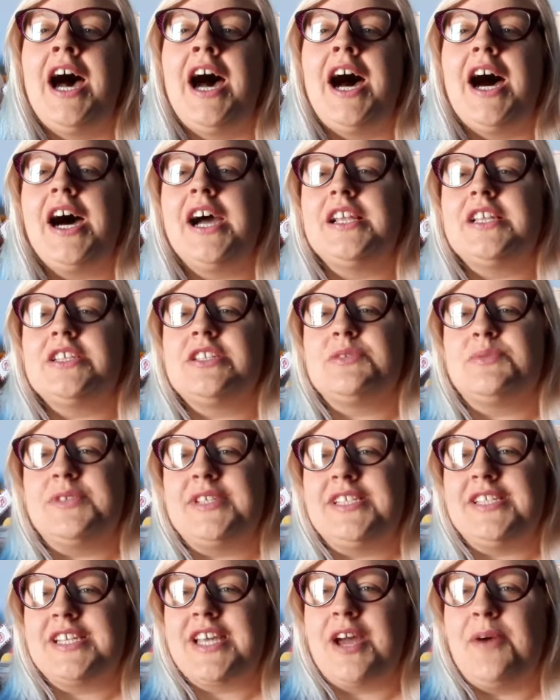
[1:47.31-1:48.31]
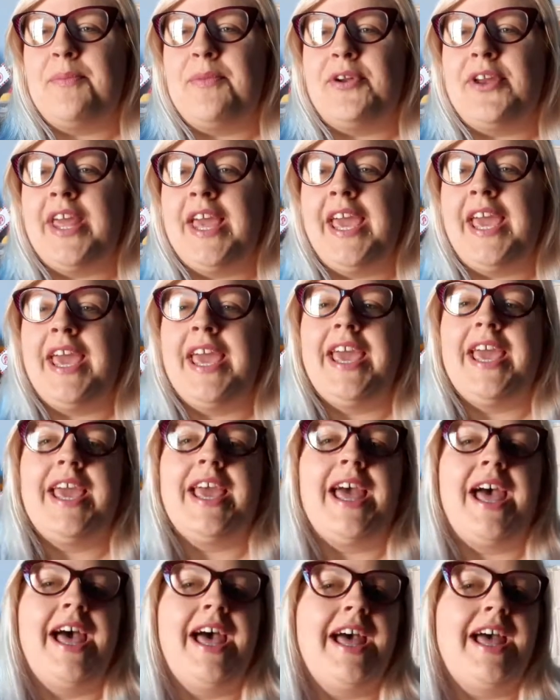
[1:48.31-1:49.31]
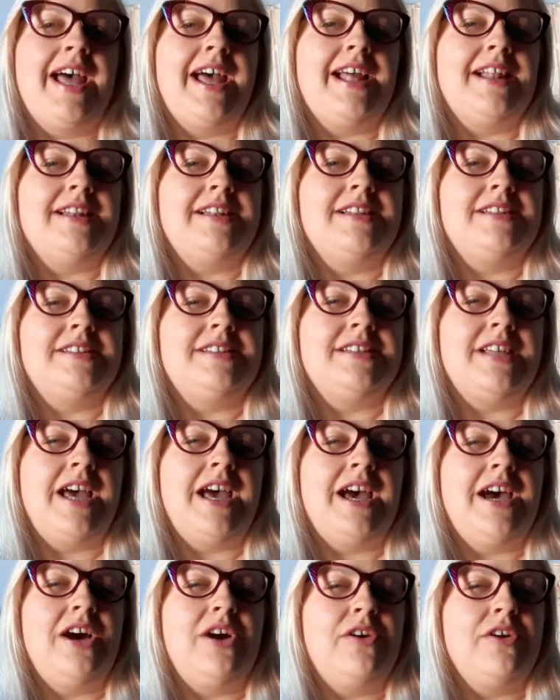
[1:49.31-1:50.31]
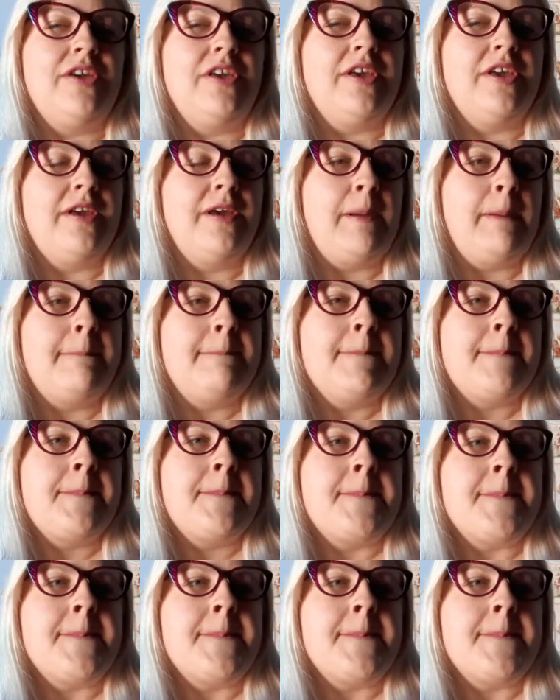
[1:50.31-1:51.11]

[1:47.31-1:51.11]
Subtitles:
I just wanted to come on here and tell you